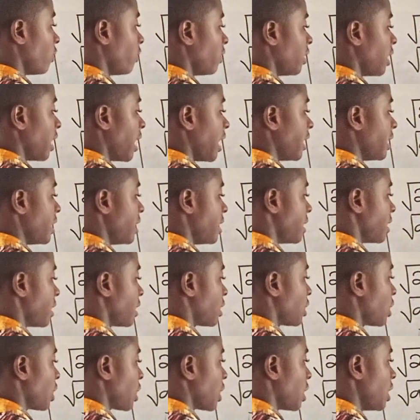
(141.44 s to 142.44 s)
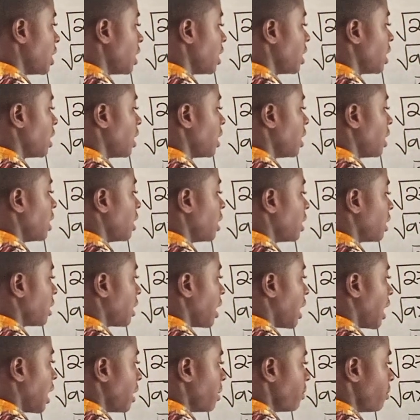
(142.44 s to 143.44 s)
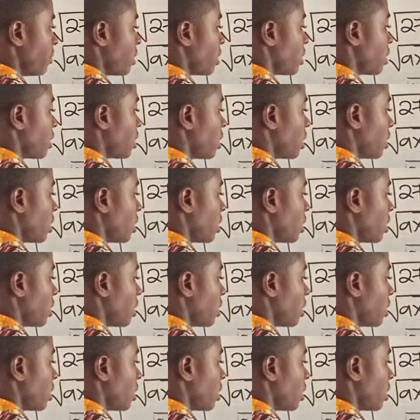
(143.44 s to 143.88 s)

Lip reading: of 9 is 3 times